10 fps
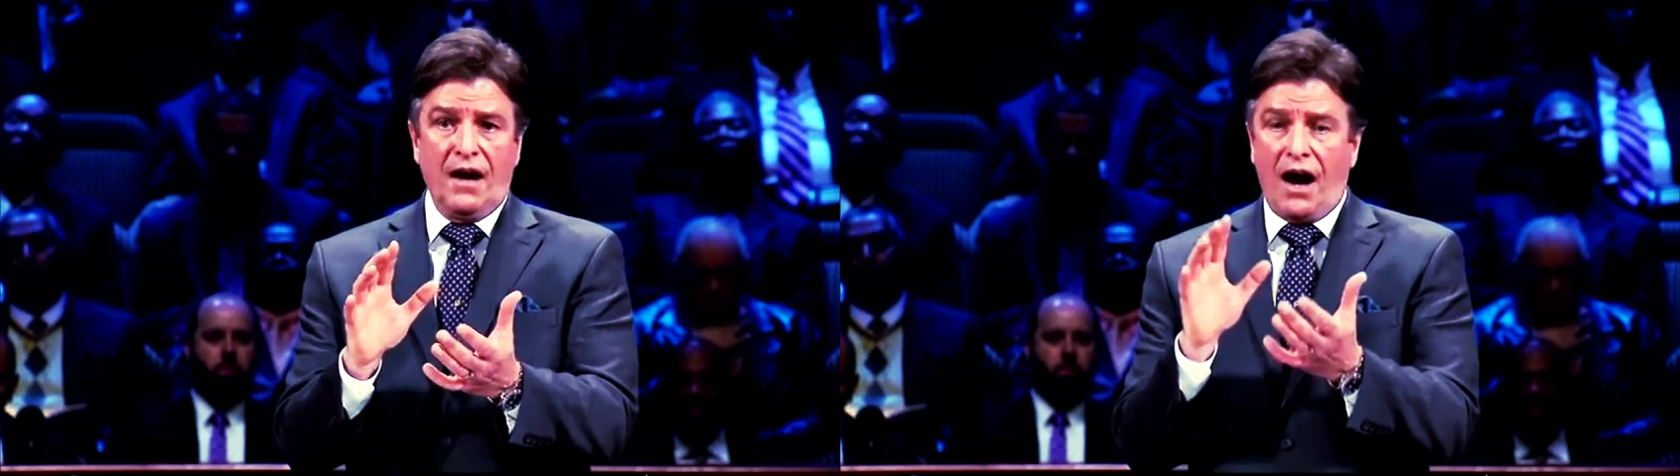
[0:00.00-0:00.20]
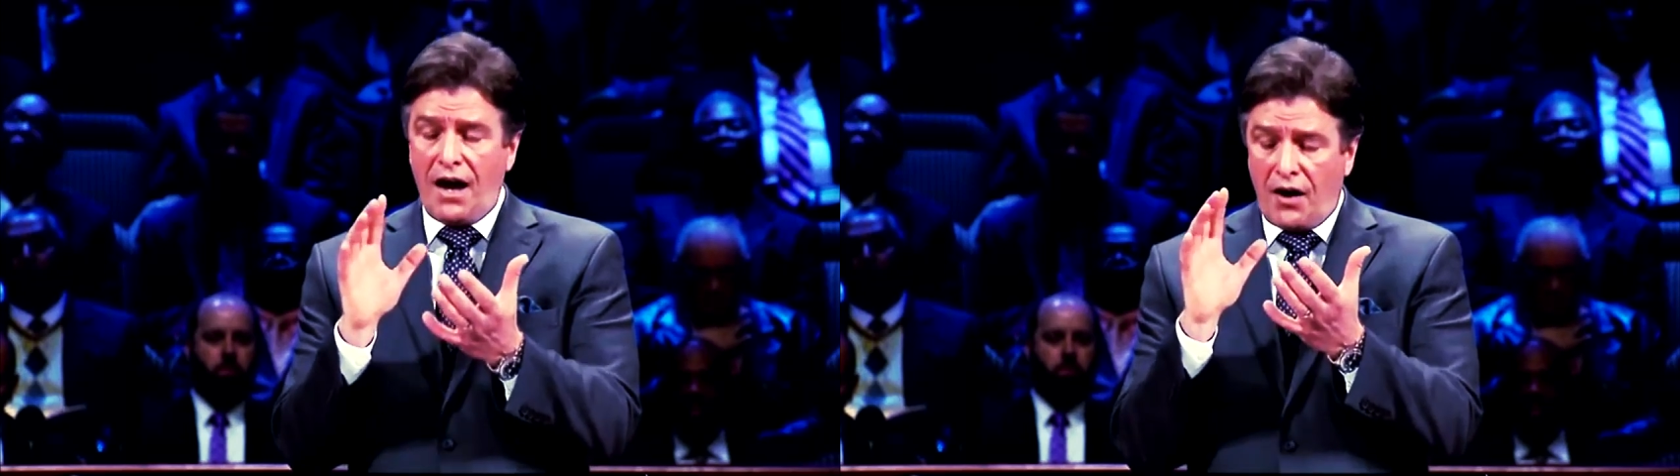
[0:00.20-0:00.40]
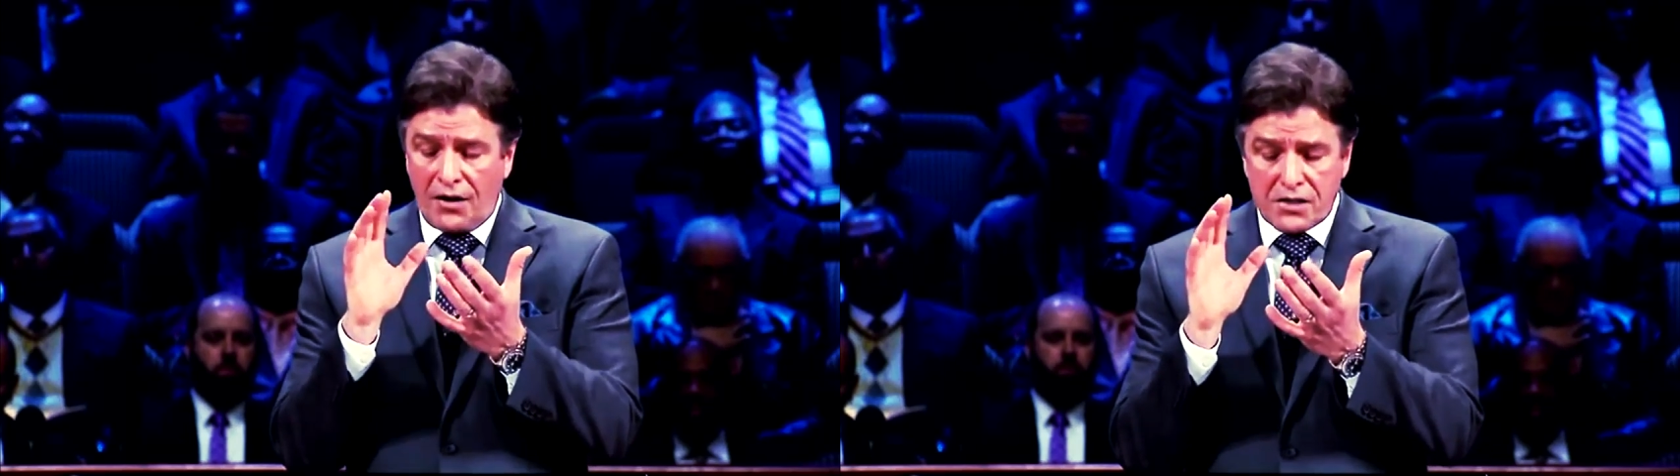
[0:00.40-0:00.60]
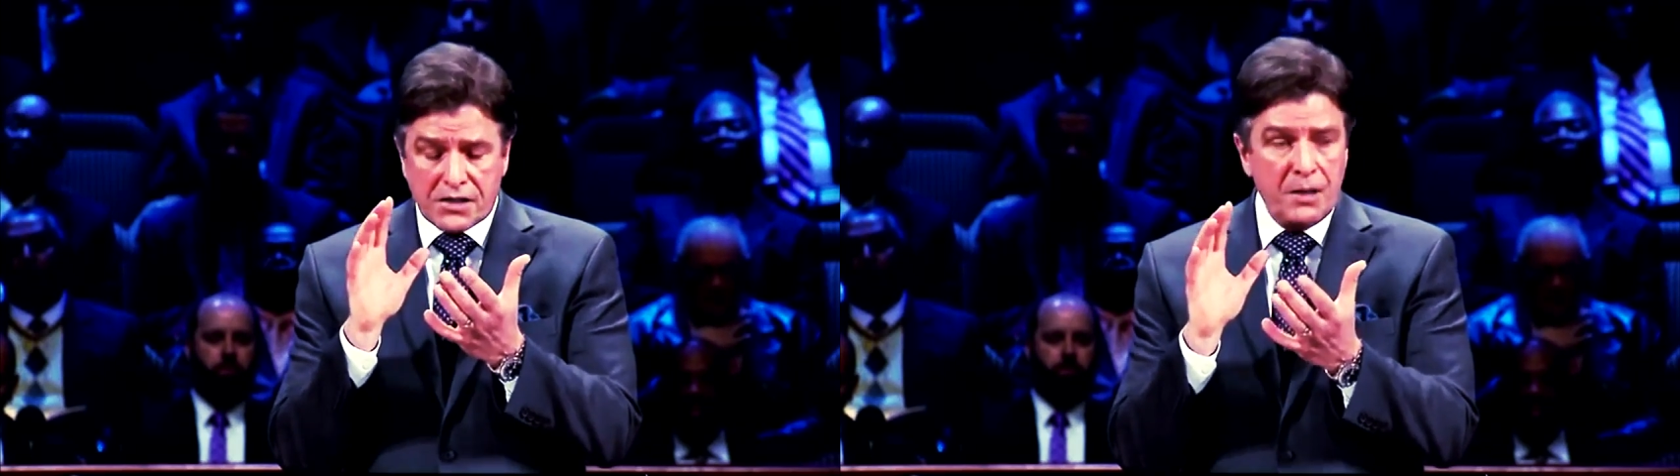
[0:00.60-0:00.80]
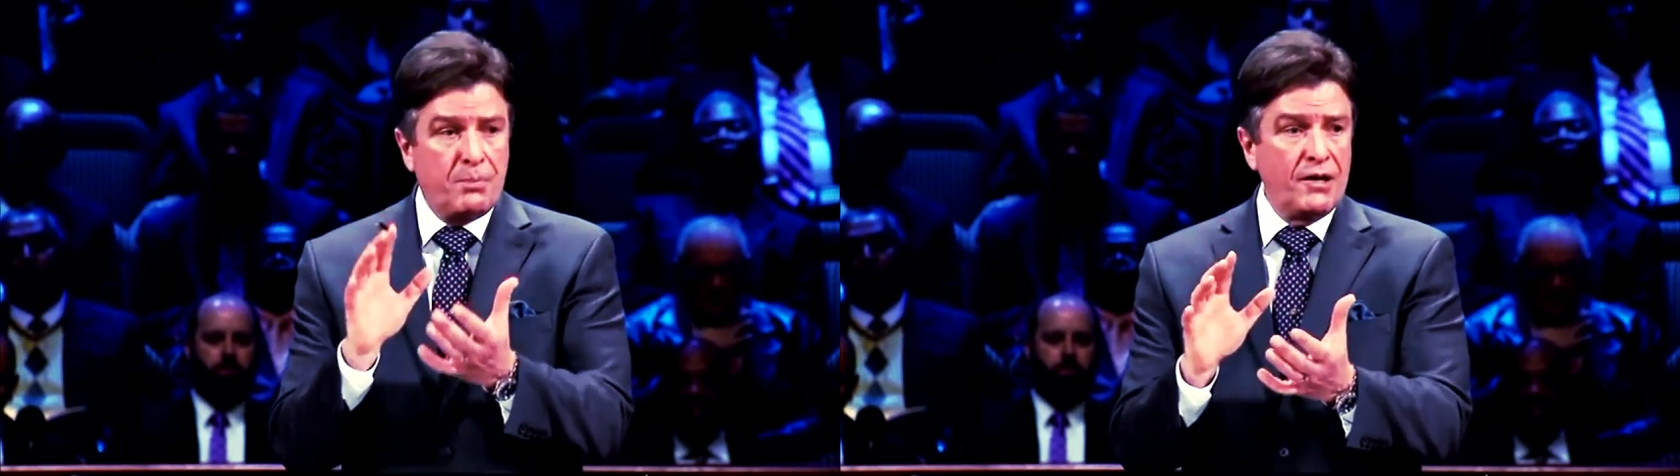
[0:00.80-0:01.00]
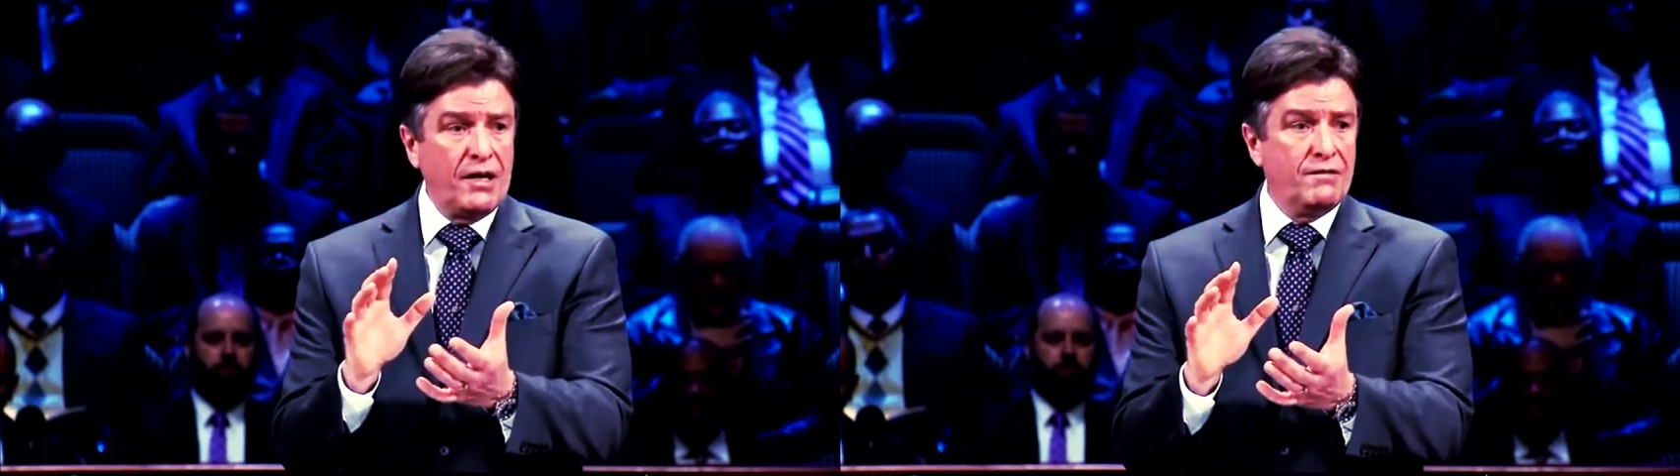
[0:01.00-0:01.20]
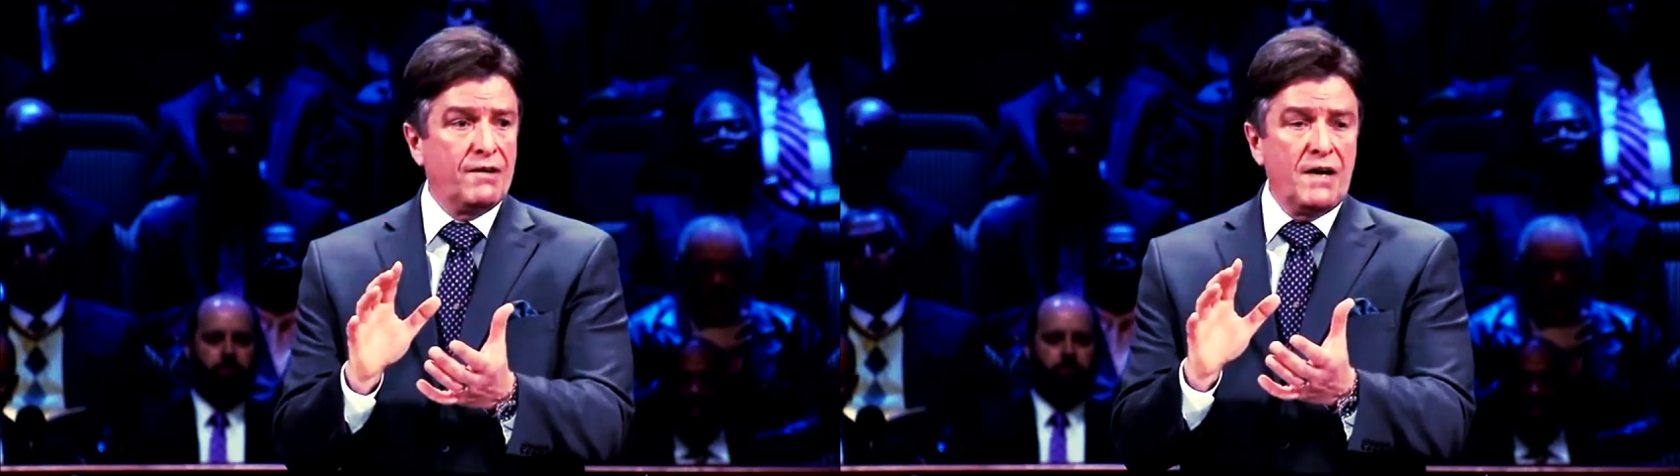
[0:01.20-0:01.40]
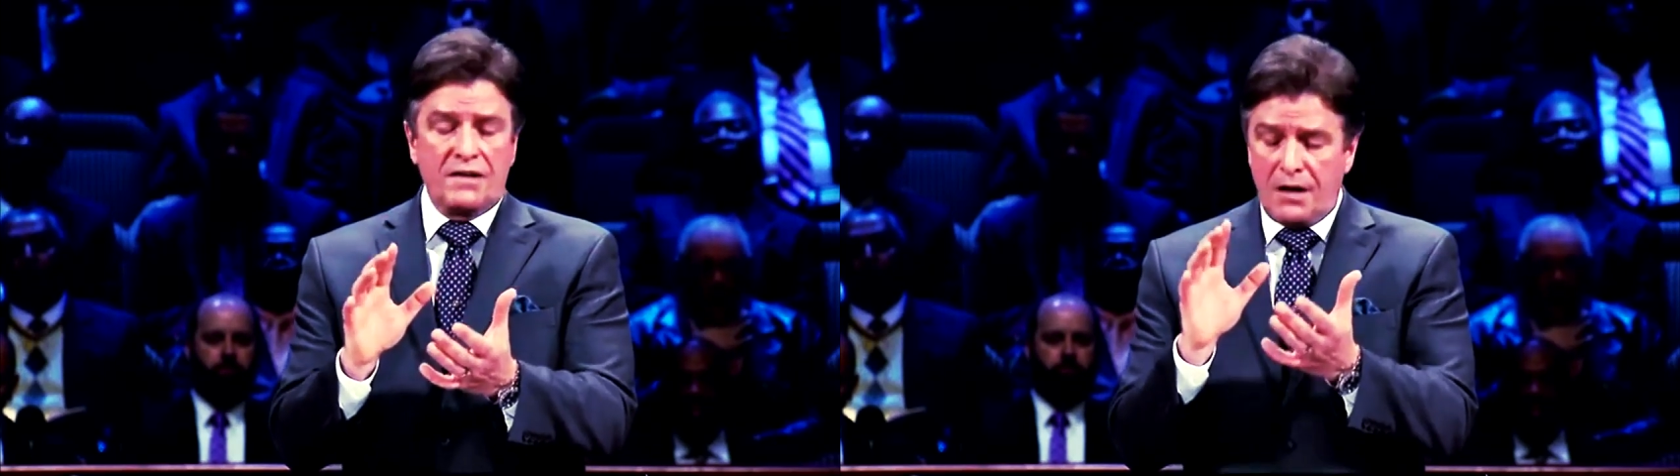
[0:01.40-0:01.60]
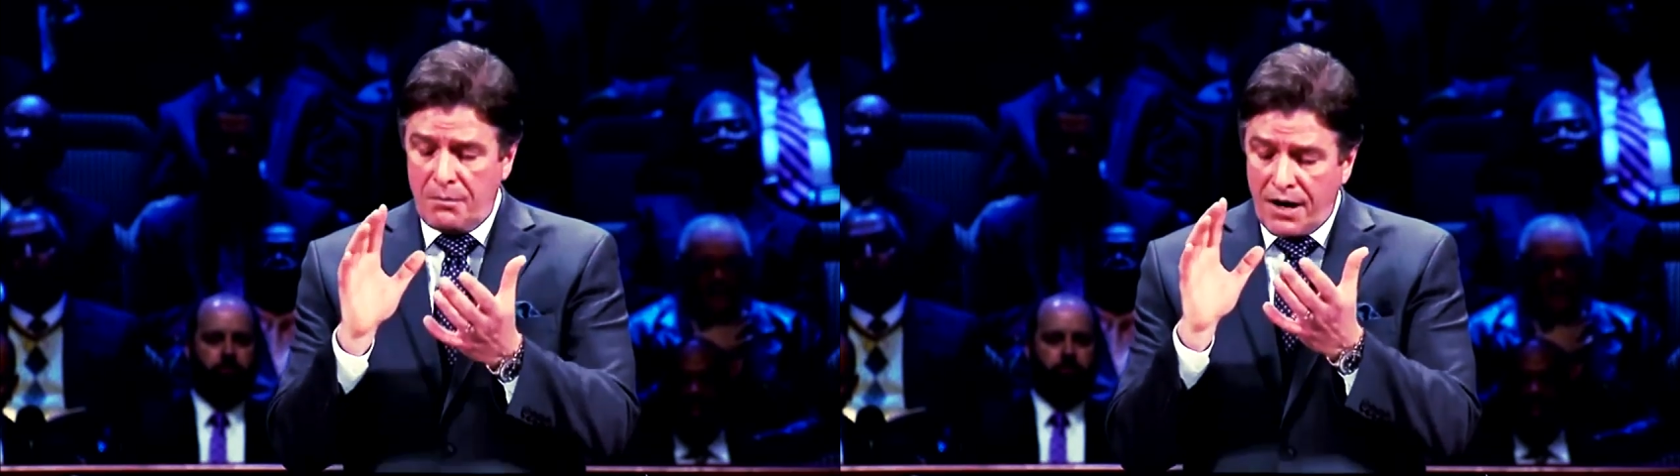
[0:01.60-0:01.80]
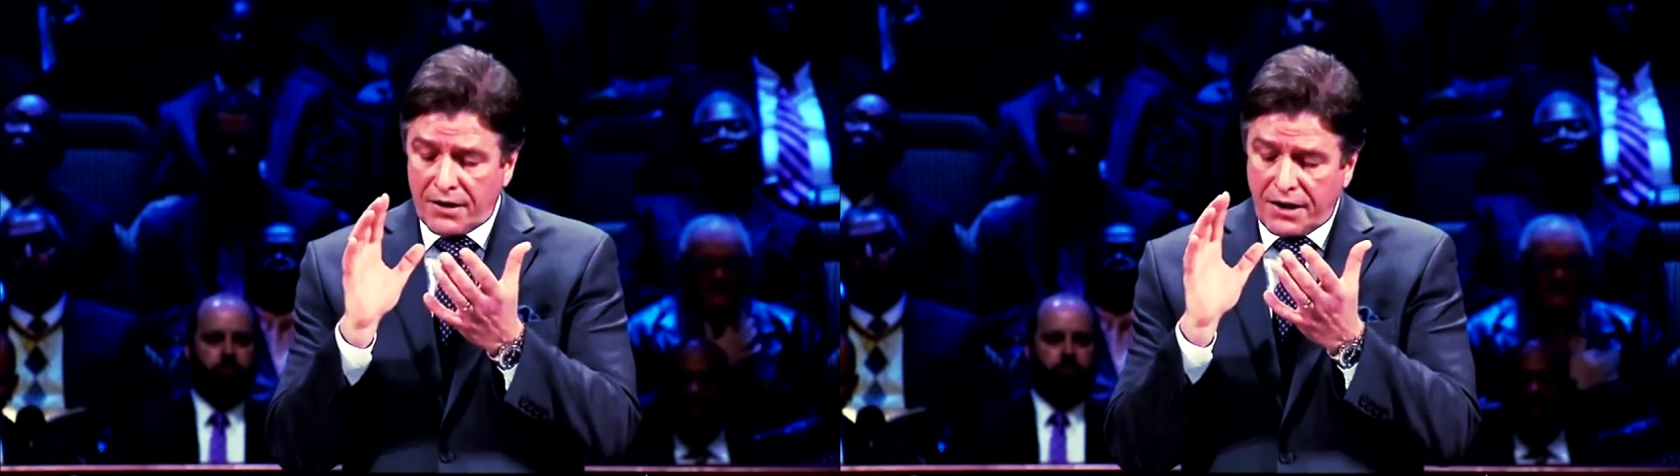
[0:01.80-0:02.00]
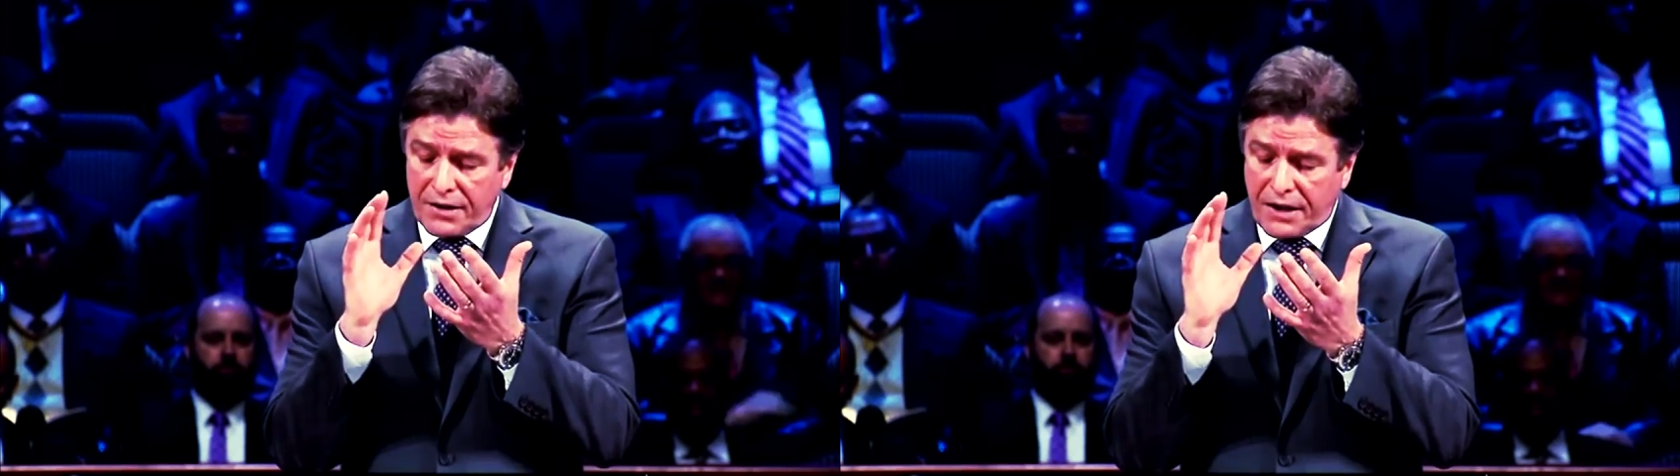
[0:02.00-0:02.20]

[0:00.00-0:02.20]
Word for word: I honestly believe that America